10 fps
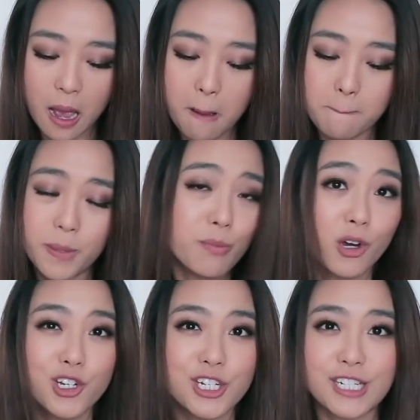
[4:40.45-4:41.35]

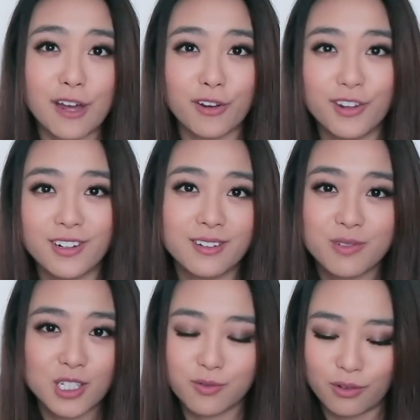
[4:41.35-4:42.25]
Bitmoji, downloaded
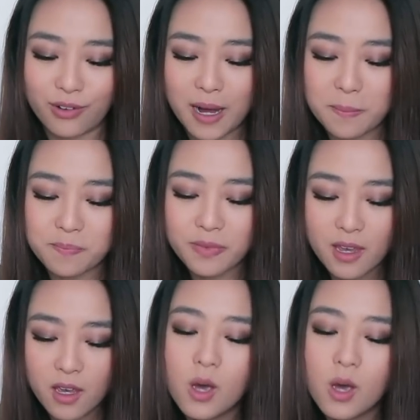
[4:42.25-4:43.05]
it just for fun.